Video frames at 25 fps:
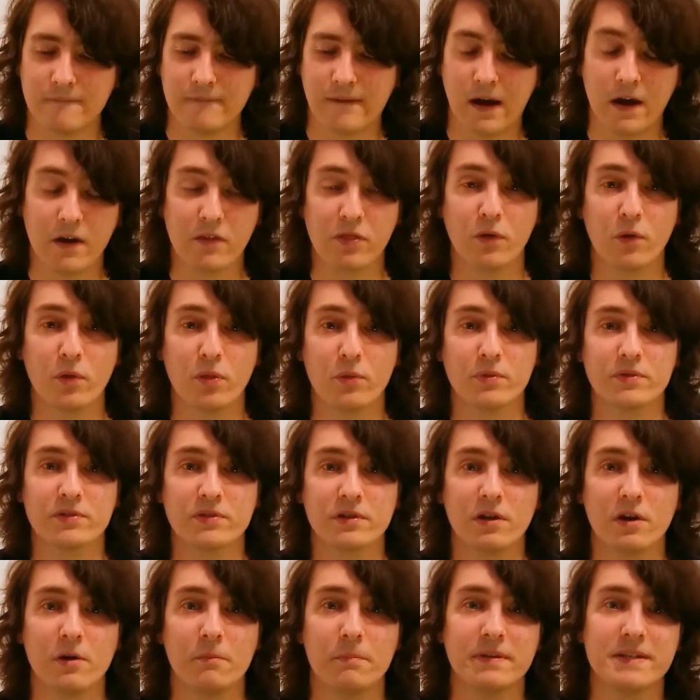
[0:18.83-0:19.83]
I thought there was a
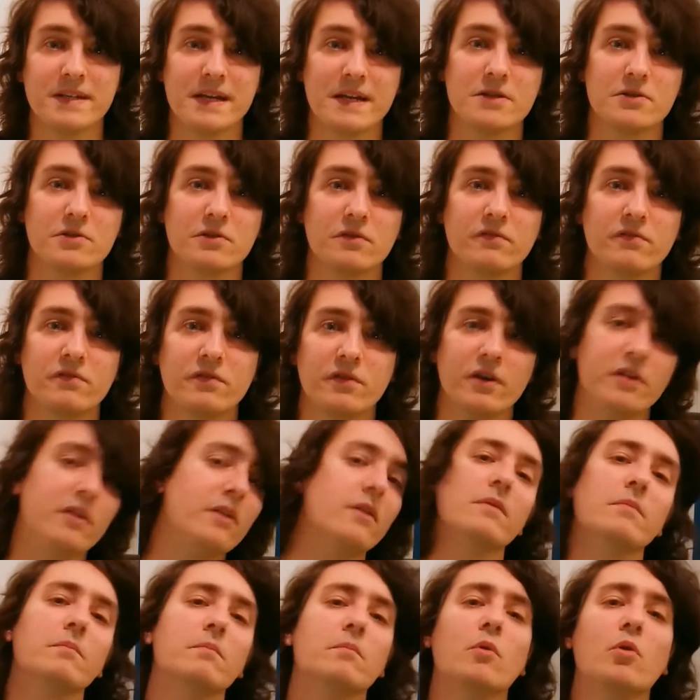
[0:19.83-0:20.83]
lot of potential
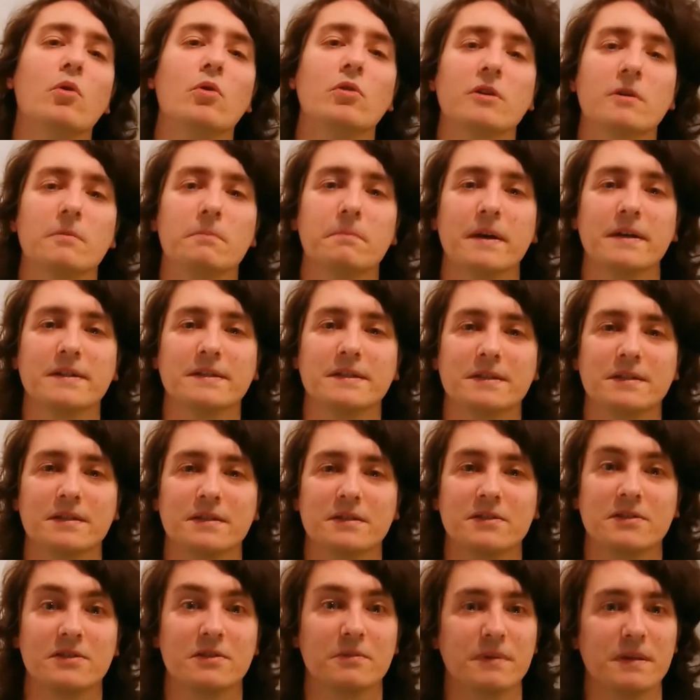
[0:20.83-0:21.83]
for more
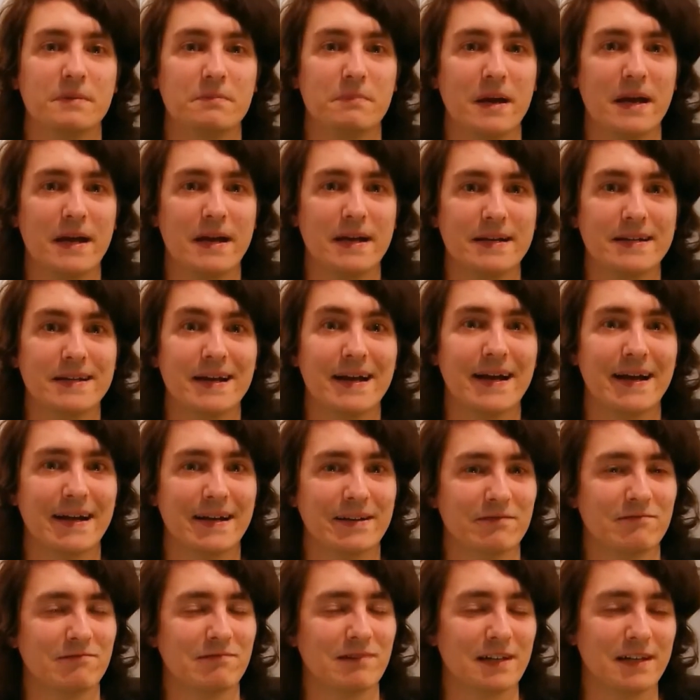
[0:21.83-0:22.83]
competitors to be made
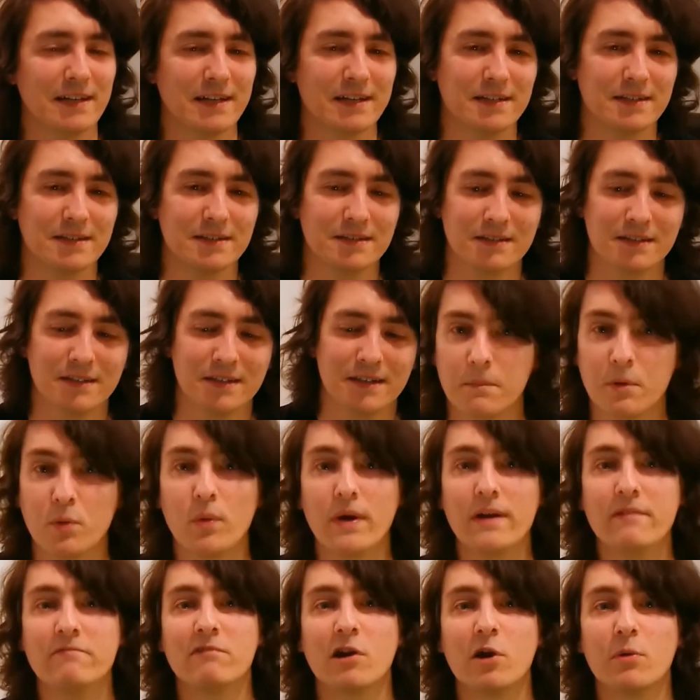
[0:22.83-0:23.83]
and released. But
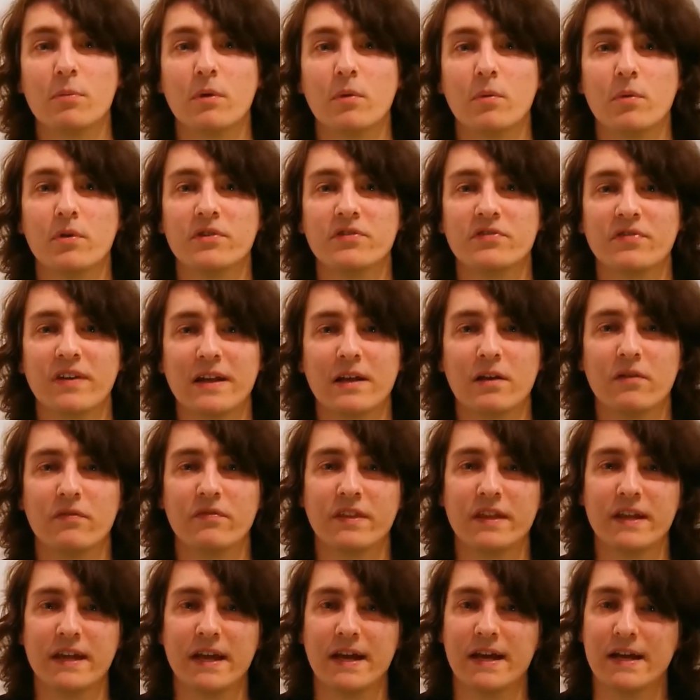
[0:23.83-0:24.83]
when Robot Wars fell off
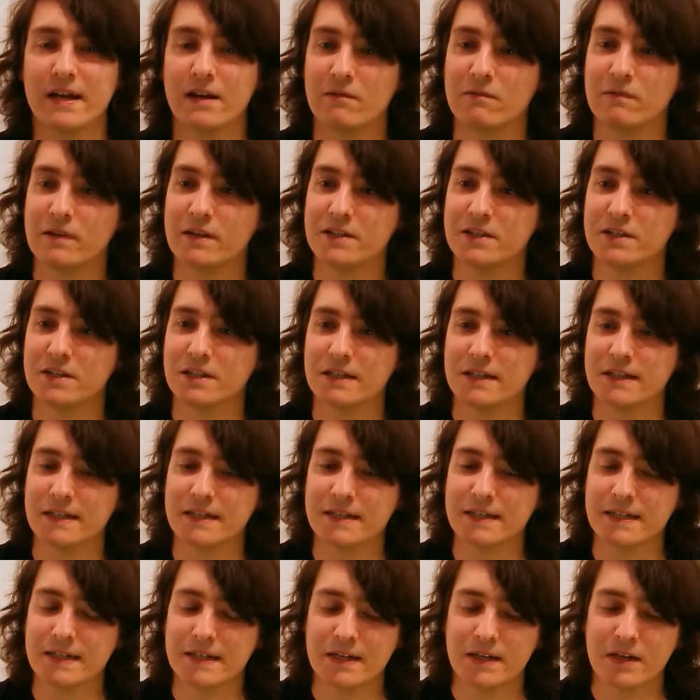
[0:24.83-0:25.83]
the air
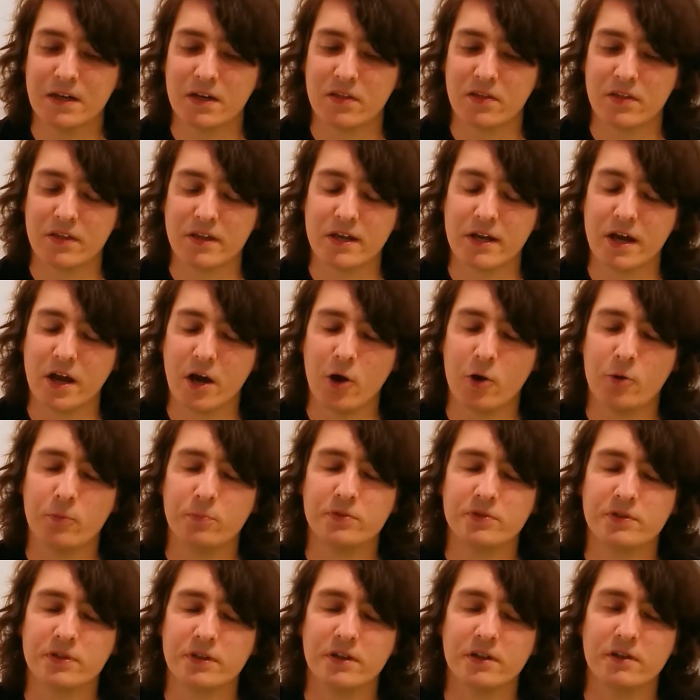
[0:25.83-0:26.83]
originally, the
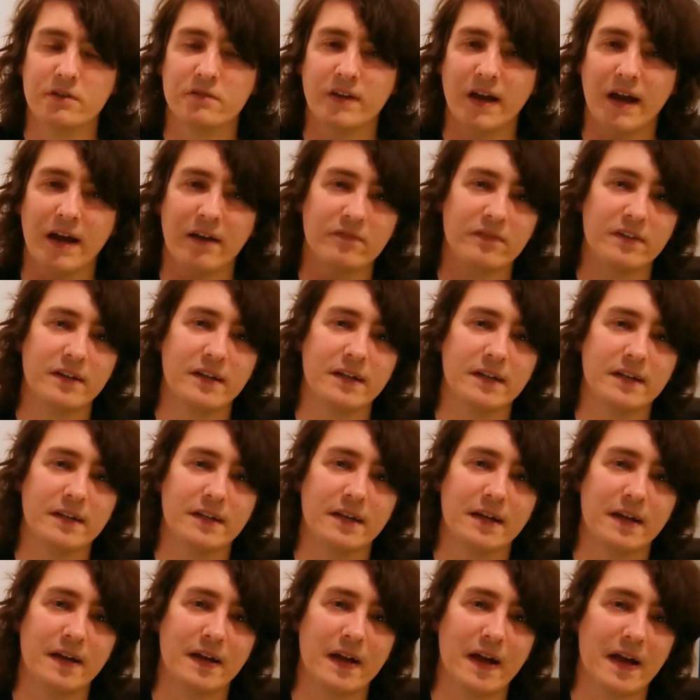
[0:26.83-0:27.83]
hopes of
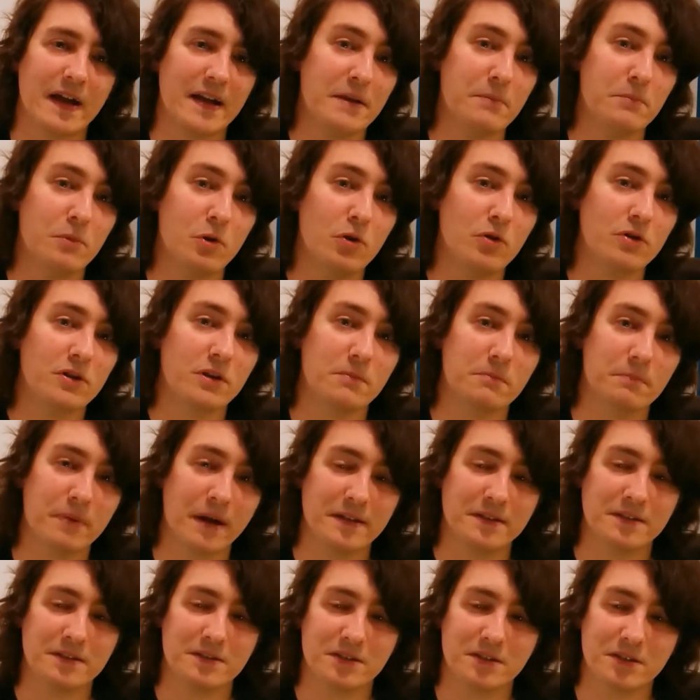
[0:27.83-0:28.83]
having any more
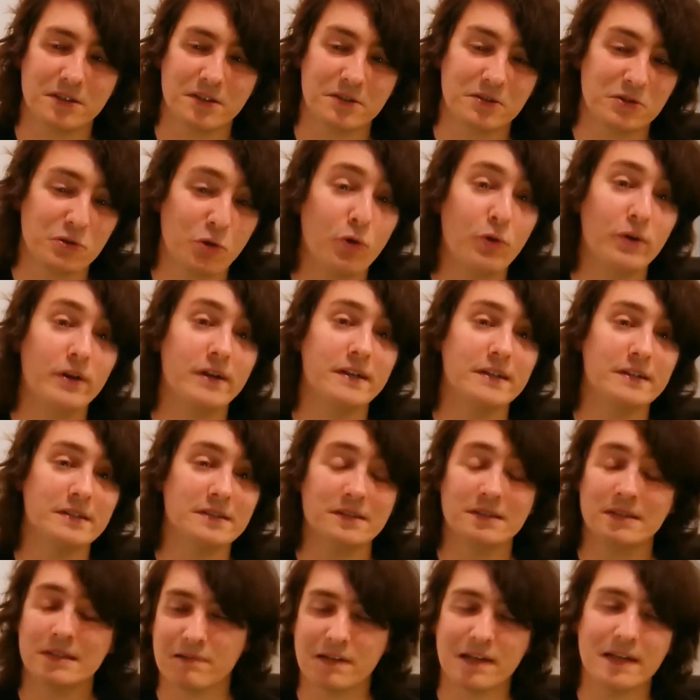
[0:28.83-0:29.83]
competitor
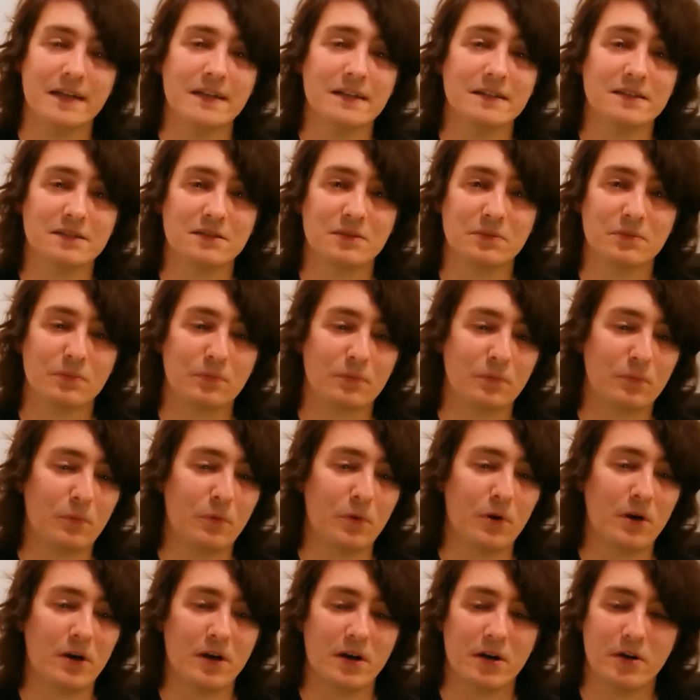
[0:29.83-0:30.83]
toys released
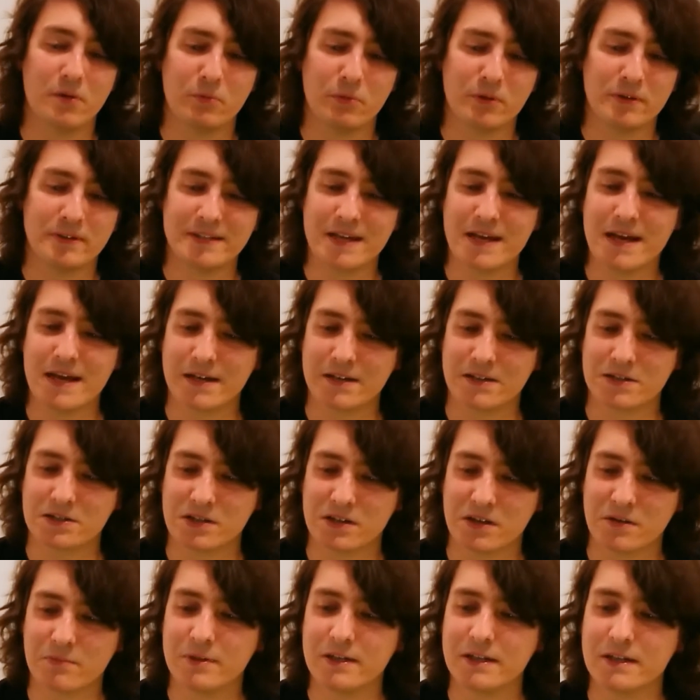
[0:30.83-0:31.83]
were
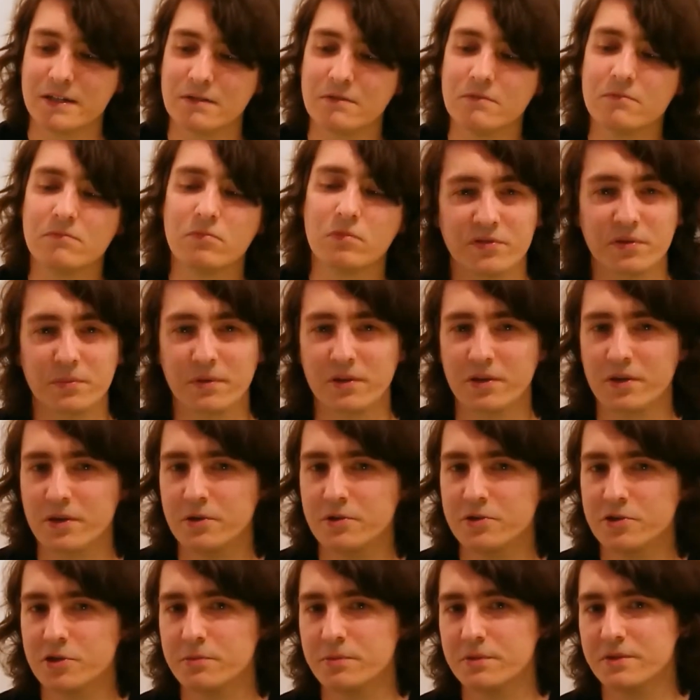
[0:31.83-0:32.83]
dashed. I mean, some of the
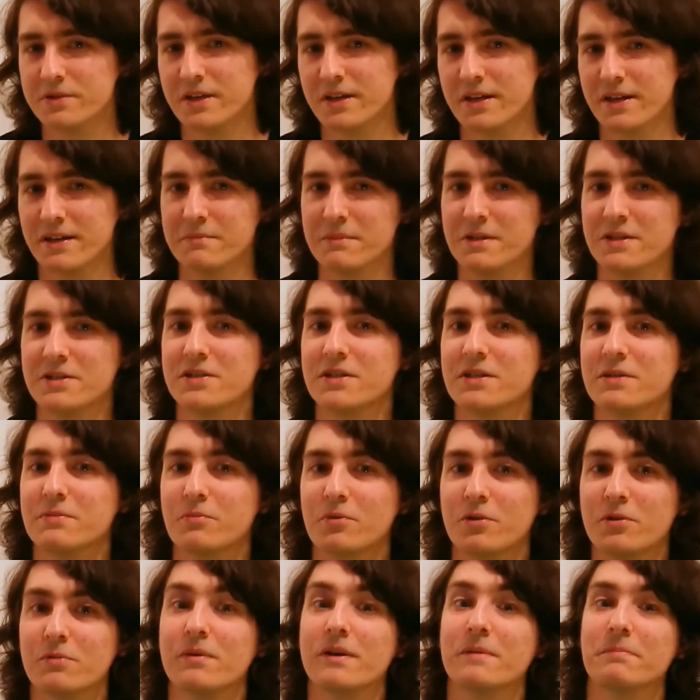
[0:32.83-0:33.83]
YouTubers that I mentioned in
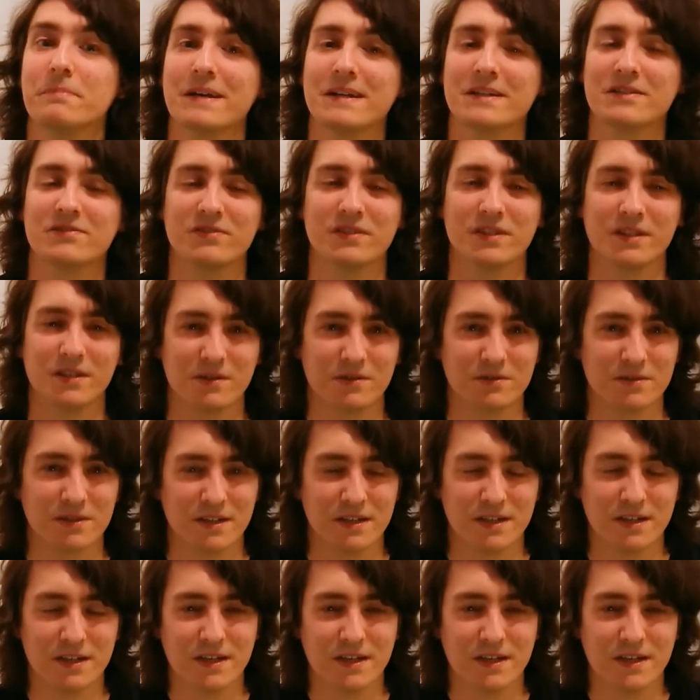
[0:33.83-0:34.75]
one of my past videos